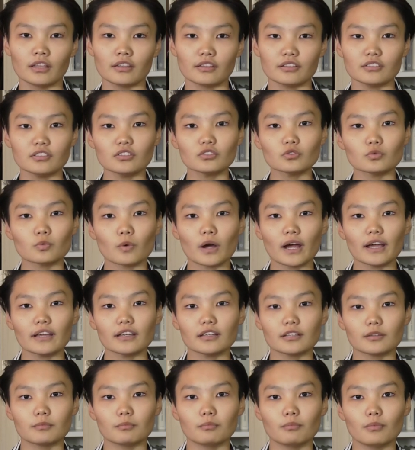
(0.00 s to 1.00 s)
This is why
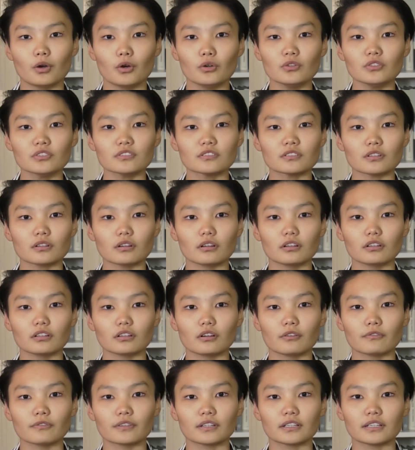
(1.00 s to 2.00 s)
in most
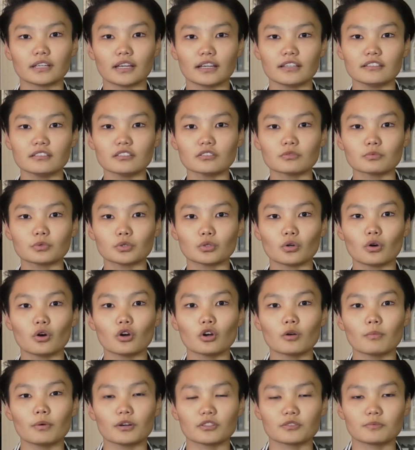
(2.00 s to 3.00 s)
of the cases we
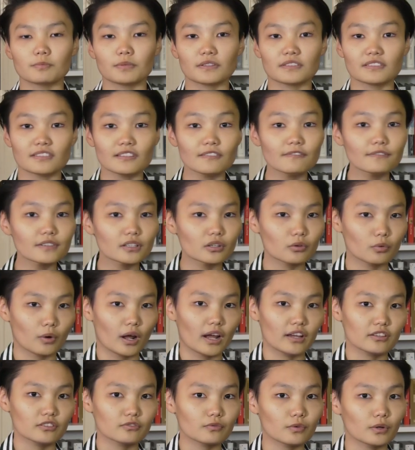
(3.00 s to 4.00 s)
talk about specific
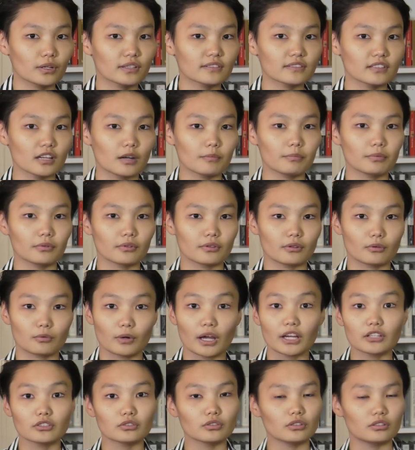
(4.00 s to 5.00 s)
rights, for example the
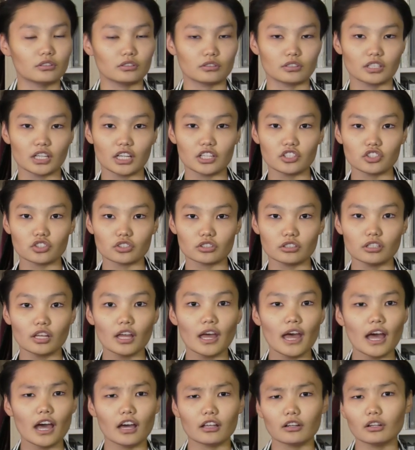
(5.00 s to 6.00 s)
right to education,
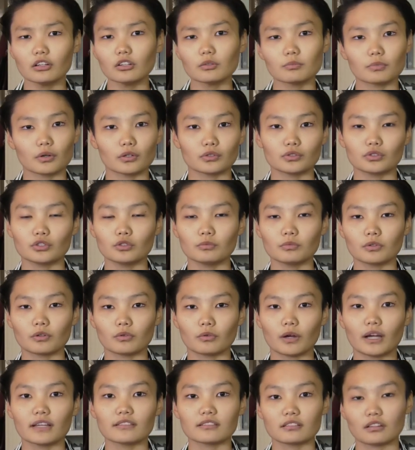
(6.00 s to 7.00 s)
and not about human
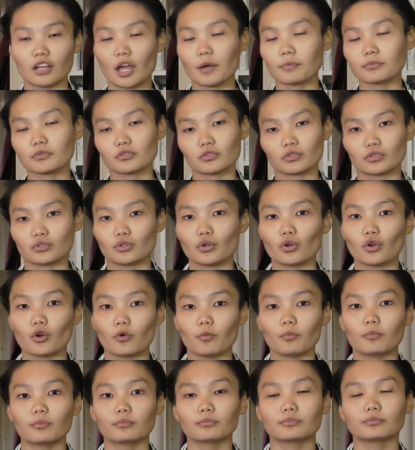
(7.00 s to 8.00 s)
rights in abstract
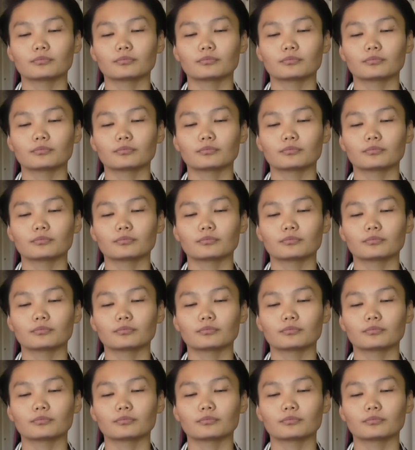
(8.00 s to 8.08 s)
term.